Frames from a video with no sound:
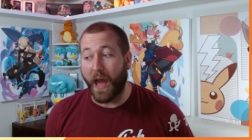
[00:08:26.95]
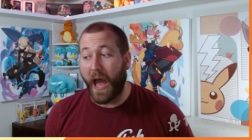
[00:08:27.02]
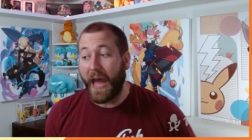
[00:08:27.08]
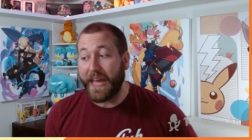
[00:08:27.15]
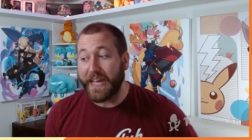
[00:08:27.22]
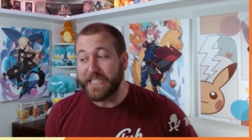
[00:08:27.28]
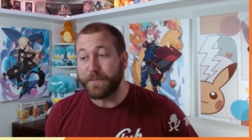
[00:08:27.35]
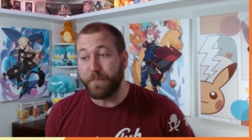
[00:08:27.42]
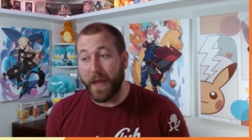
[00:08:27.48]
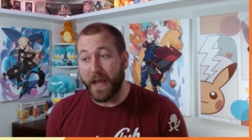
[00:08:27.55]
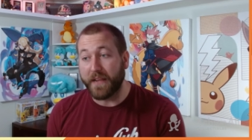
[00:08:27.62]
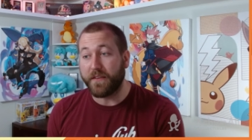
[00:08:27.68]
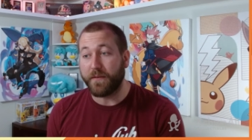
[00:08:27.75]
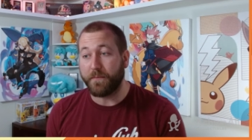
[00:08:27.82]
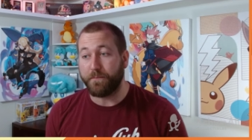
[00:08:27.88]
I
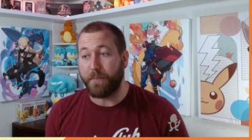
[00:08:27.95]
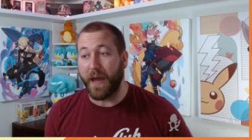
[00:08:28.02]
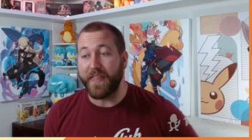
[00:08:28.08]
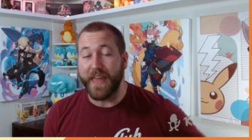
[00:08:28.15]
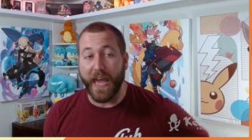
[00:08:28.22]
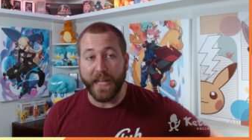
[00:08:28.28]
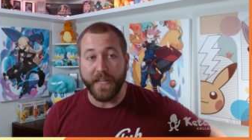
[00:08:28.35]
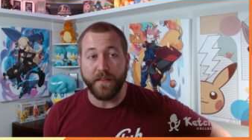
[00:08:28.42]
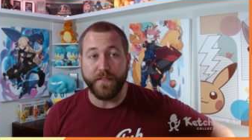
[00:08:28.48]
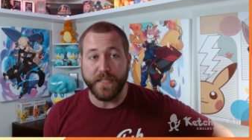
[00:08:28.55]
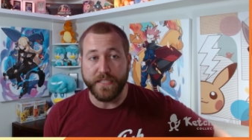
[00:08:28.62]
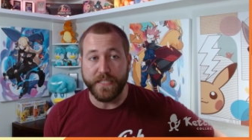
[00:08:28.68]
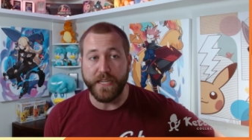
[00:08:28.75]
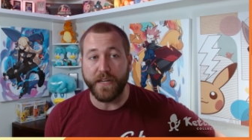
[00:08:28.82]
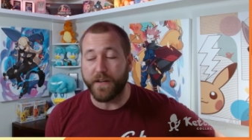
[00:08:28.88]
expect by the end of
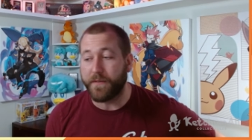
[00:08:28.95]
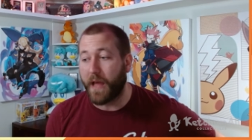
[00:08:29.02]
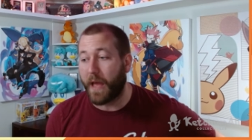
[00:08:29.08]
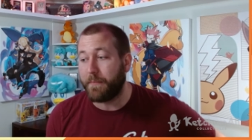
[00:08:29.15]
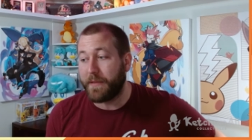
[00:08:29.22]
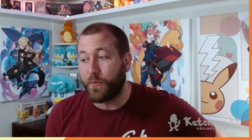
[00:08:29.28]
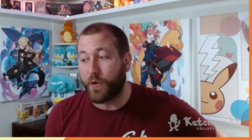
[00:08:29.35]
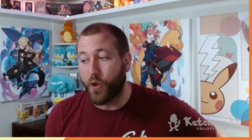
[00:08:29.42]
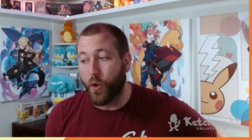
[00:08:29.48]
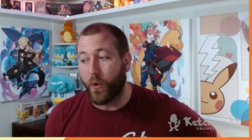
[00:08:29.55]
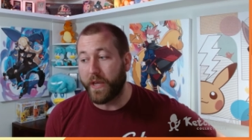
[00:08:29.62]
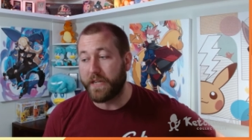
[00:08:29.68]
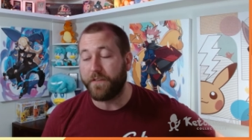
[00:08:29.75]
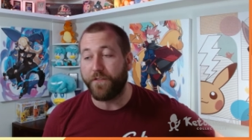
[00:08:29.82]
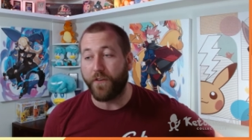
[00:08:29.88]
this year, I mean, we're
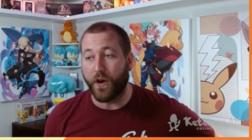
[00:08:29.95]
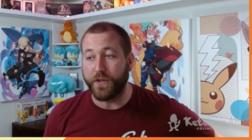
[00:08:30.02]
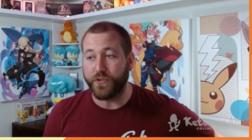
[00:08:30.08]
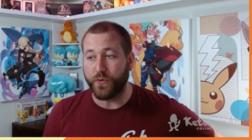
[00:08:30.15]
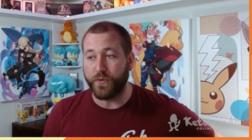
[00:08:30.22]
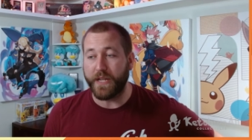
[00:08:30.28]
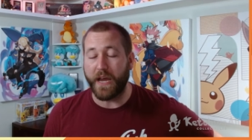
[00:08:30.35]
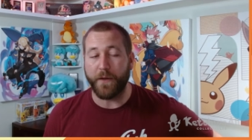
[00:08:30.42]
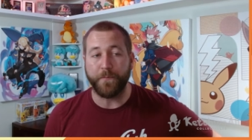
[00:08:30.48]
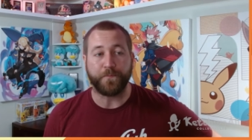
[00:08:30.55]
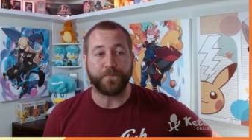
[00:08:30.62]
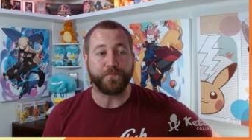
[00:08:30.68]
going into fall soon now.